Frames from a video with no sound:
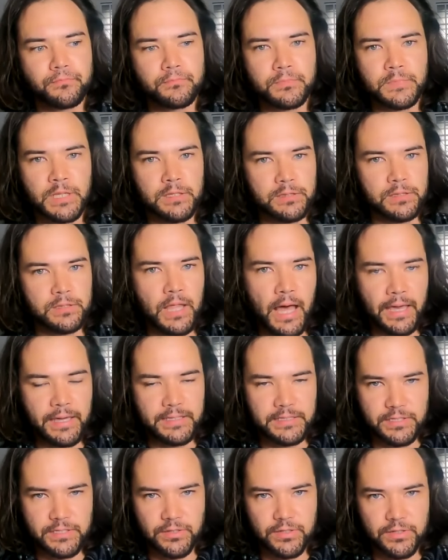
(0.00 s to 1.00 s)
lying
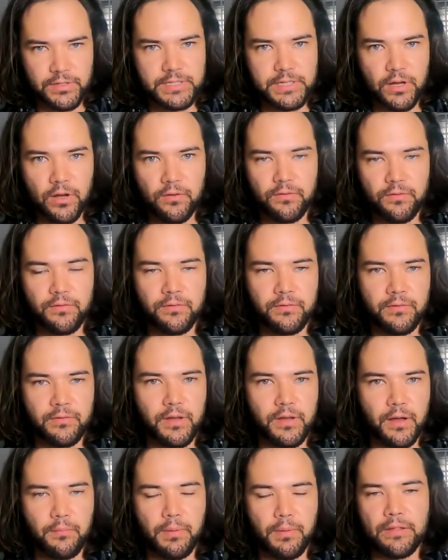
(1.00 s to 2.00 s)
to yourself
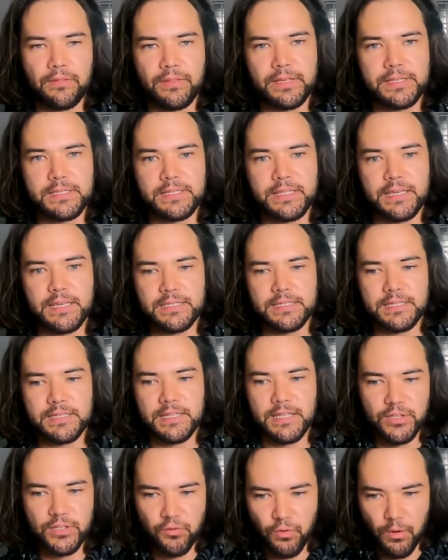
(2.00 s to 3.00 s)
about these things and
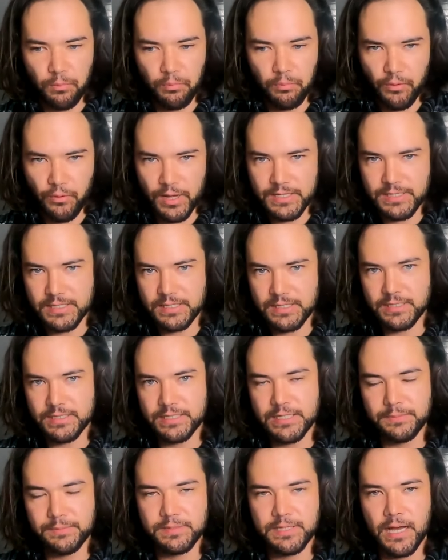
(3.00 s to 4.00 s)
then you repress it
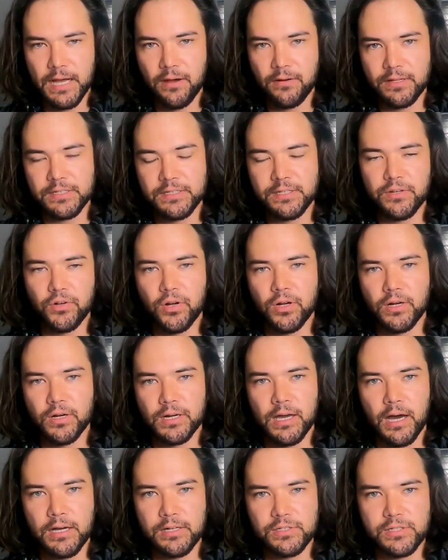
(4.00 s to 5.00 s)
deep down into your
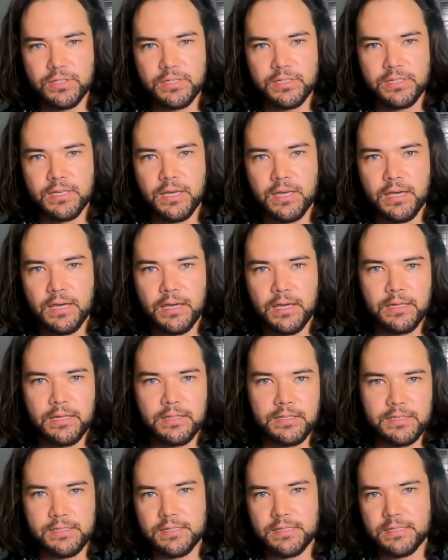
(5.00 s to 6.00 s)
unconscious.
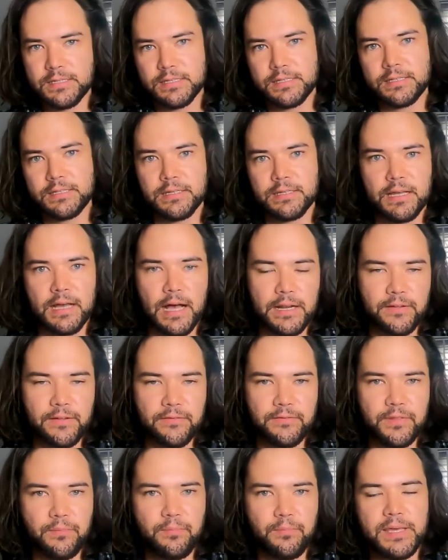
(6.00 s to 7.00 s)
This is kind of
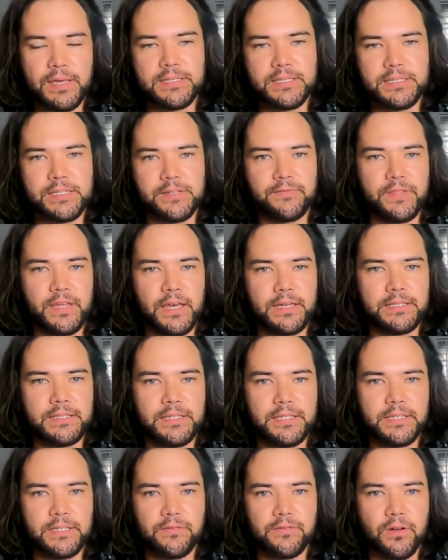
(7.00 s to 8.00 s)
the basis of the
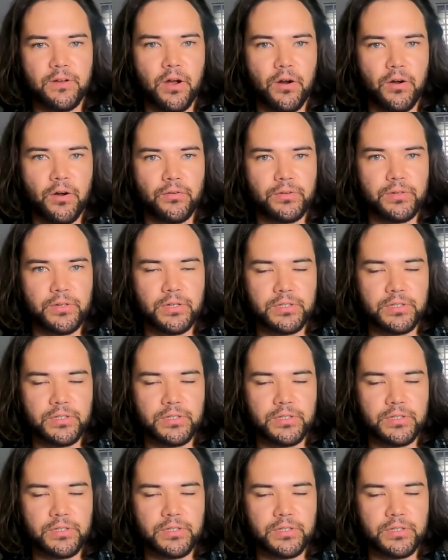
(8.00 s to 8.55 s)
idea of Carl Jung's